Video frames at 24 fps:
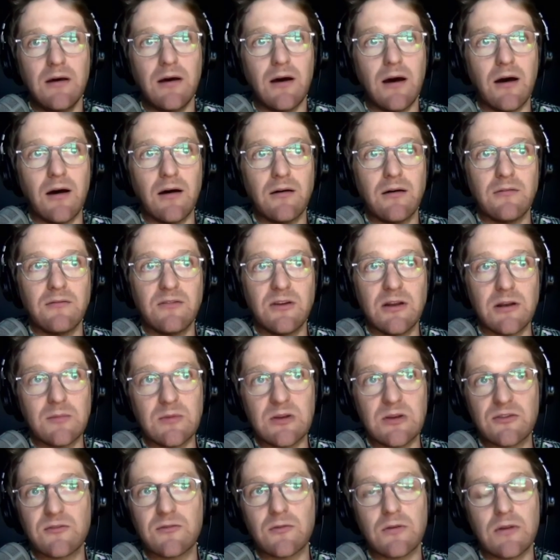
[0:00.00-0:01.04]

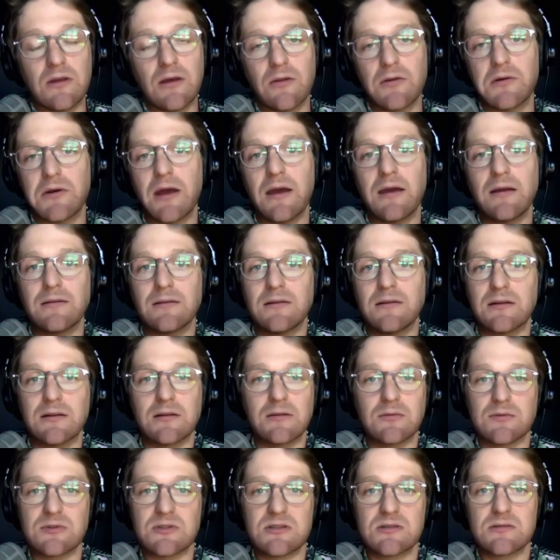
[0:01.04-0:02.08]
Vietnamese food the other night, and
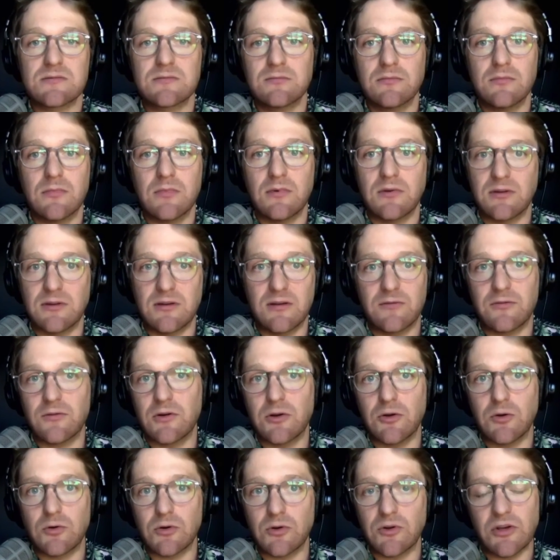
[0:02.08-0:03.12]
it was
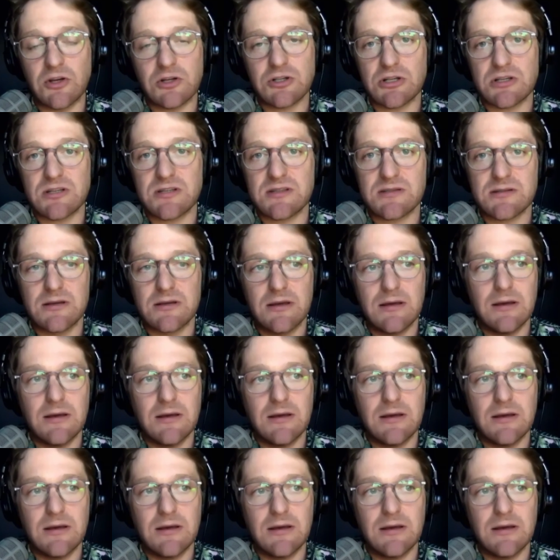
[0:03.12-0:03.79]
different noodle dishes.